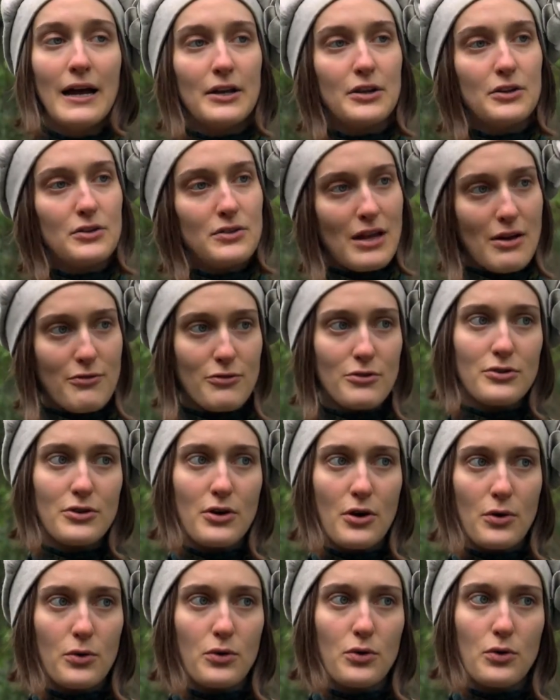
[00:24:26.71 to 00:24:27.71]
You never
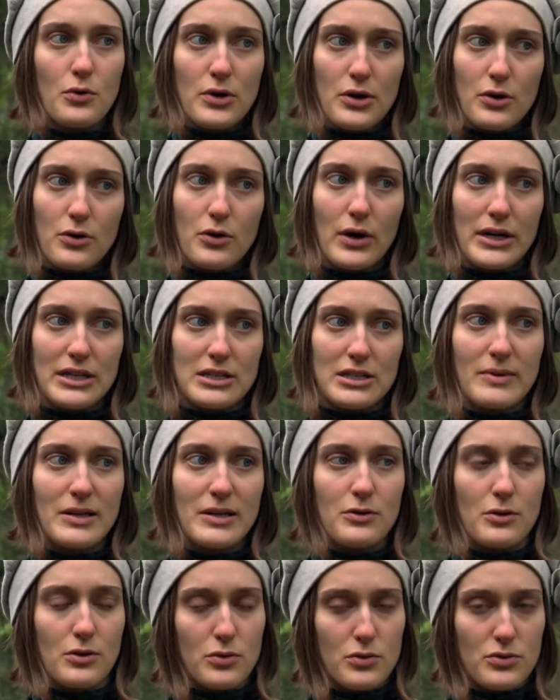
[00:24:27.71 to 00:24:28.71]
know who you're going to meet
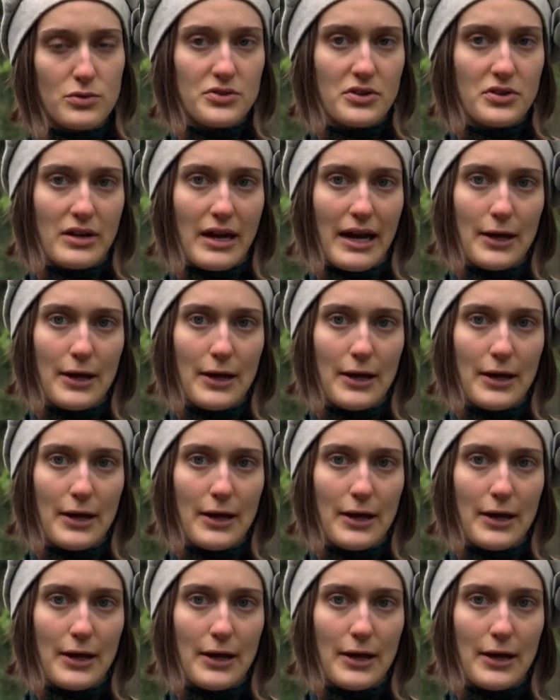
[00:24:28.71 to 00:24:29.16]
or who's going to